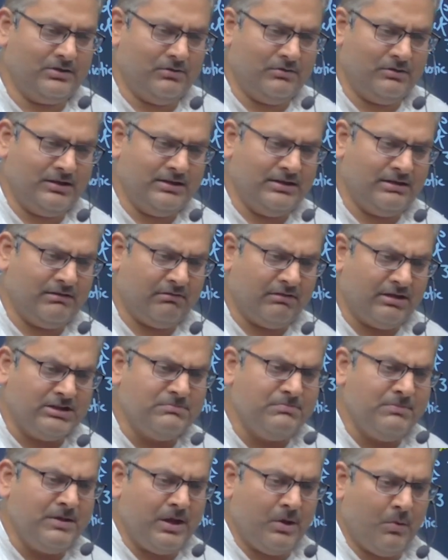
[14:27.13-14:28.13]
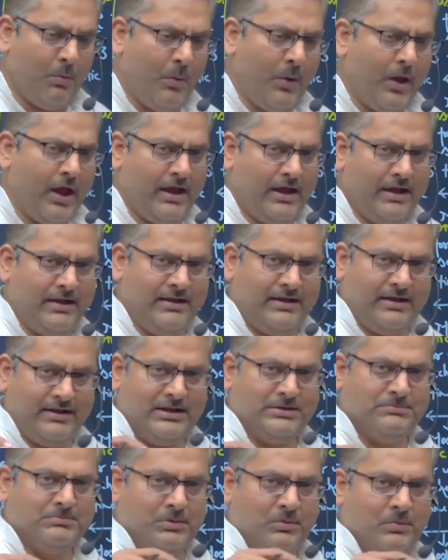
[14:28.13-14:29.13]
rhythmic way.
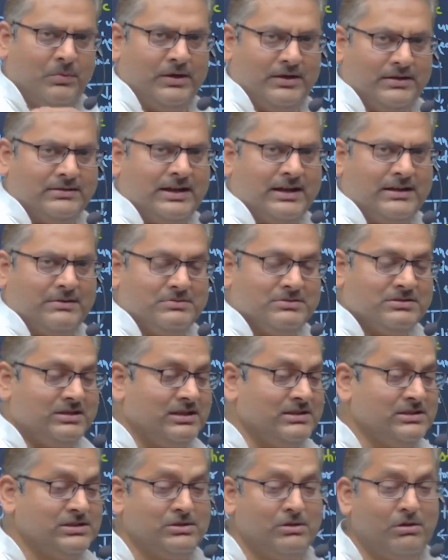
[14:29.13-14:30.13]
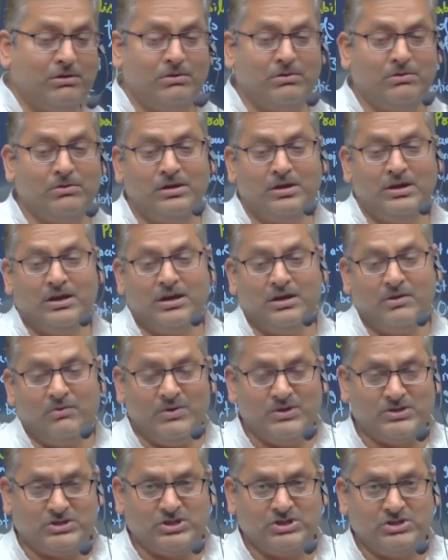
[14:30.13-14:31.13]
That means there is no
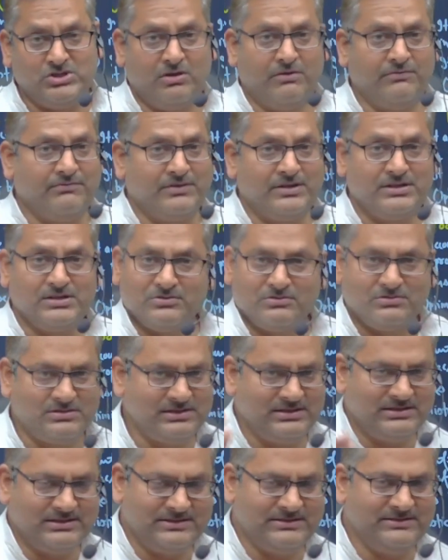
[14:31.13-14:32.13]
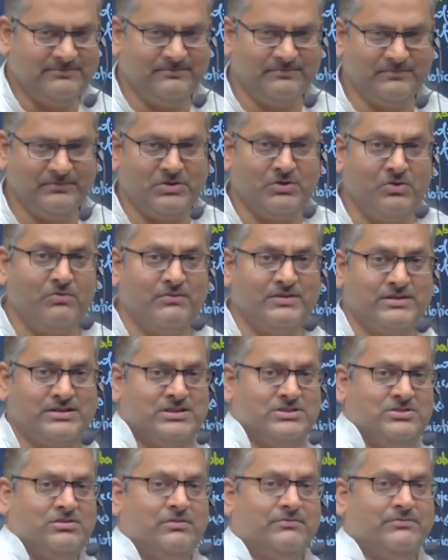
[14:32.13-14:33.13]
wastage of resources,
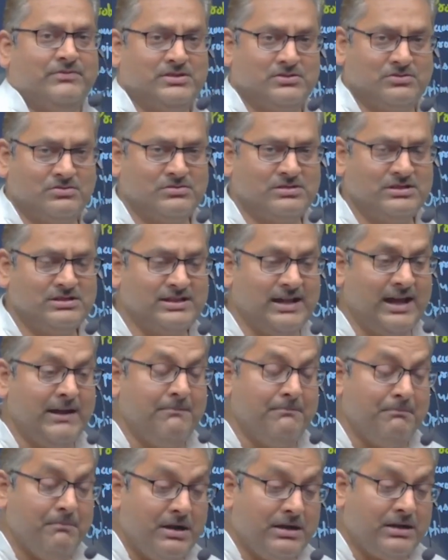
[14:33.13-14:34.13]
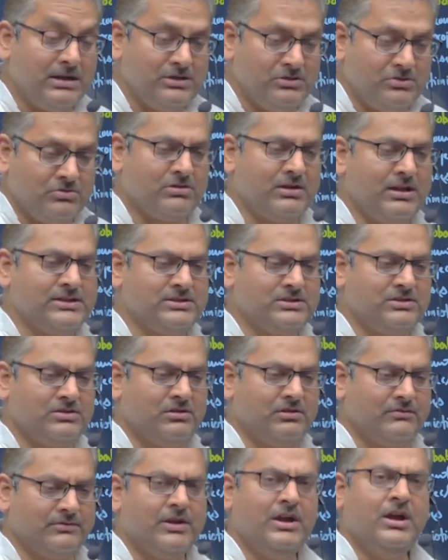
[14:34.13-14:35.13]
and better utilization
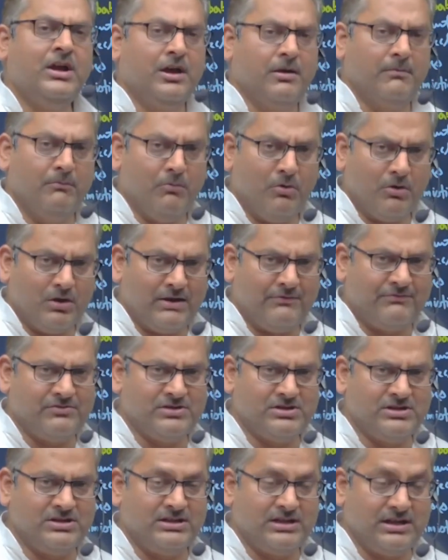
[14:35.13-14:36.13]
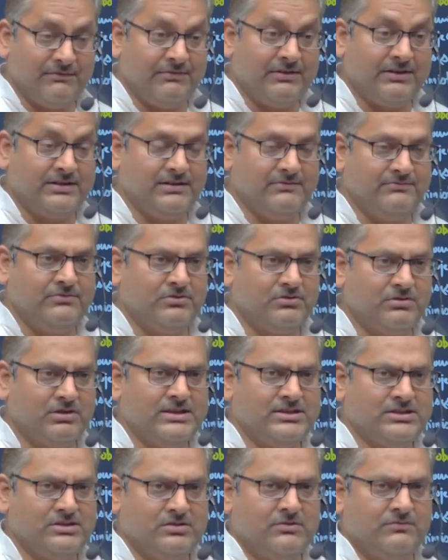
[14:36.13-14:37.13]
of more efficient, effective
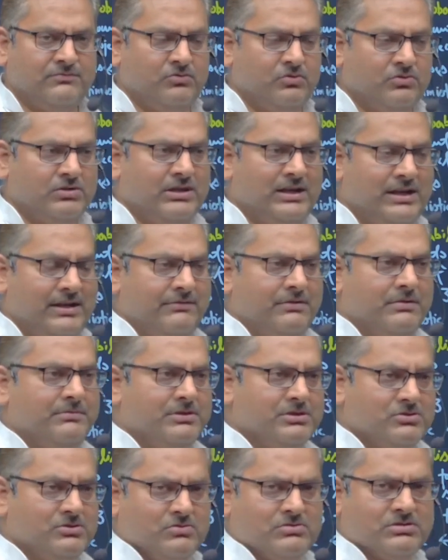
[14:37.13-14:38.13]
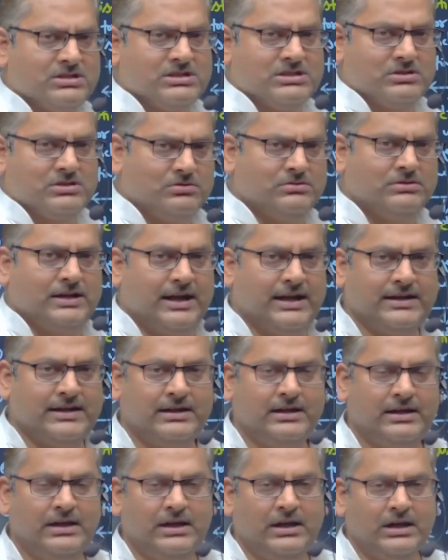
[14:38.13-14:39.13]
utilization of total available resources, so that
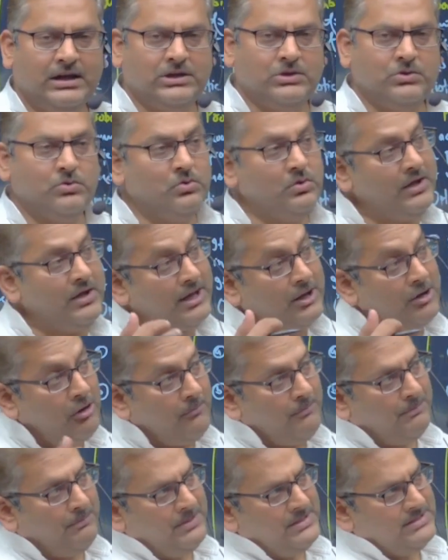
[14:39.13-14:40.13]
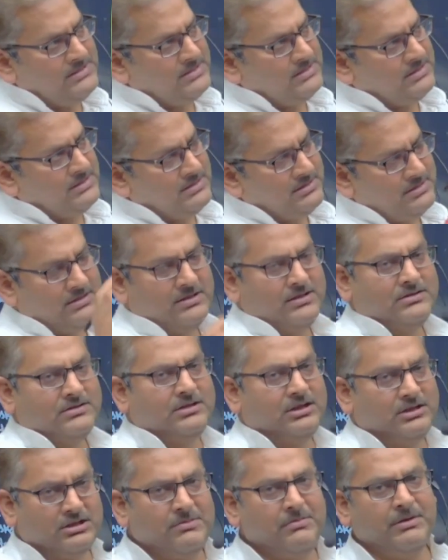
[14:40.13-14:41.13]
you accomplish the
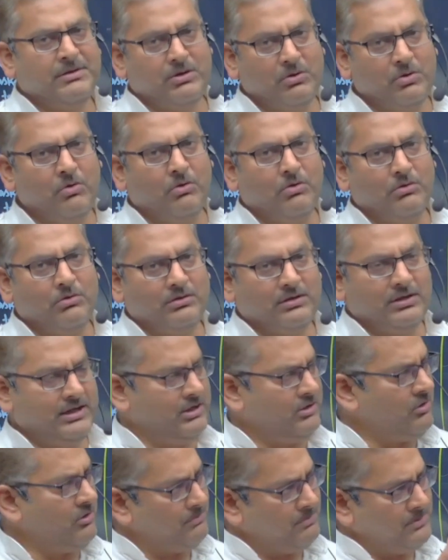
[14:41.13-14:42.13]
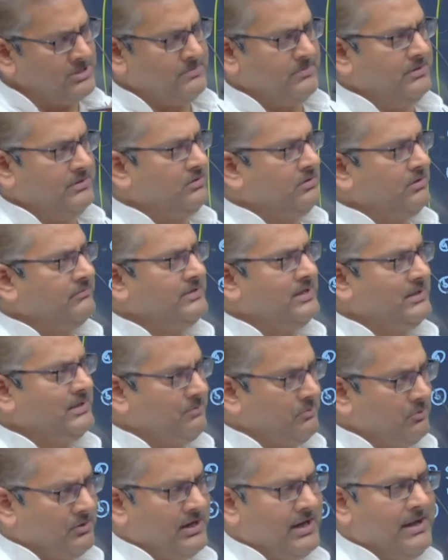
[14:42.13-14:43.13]
ultimate goal, accomplishment of that
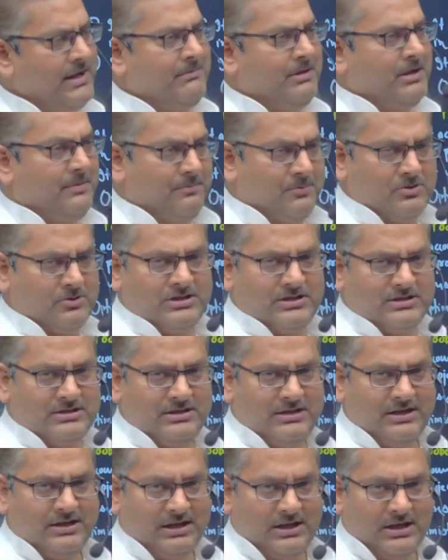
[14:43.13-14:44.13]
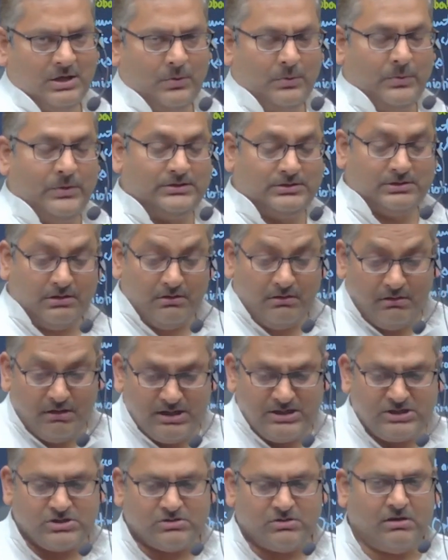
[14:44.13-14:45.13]
program and project with
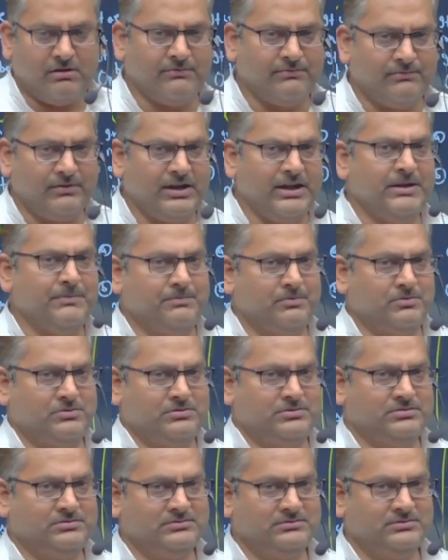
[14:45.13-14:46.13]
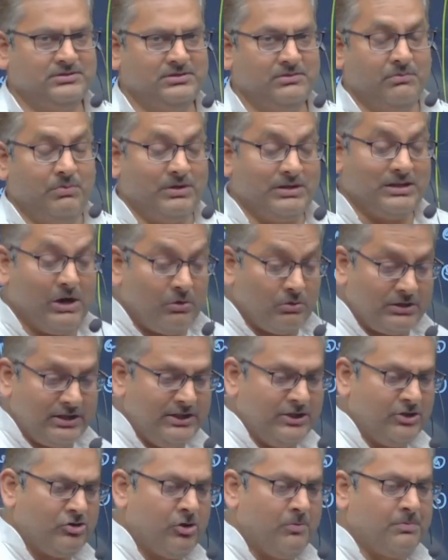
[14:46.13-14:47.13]
list of input without any
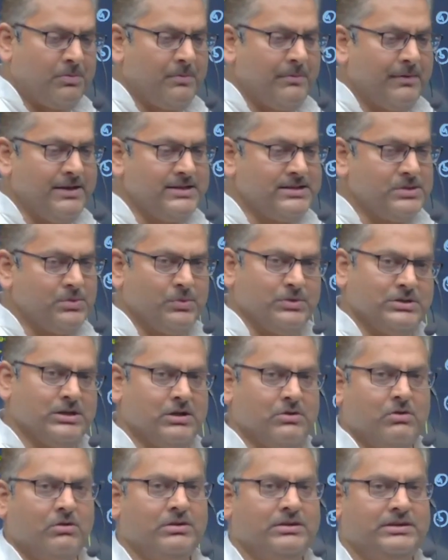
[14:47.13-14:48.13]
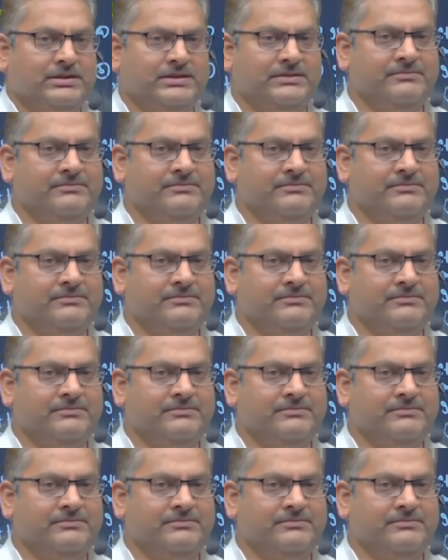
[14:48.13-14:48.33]
compromise with the quality.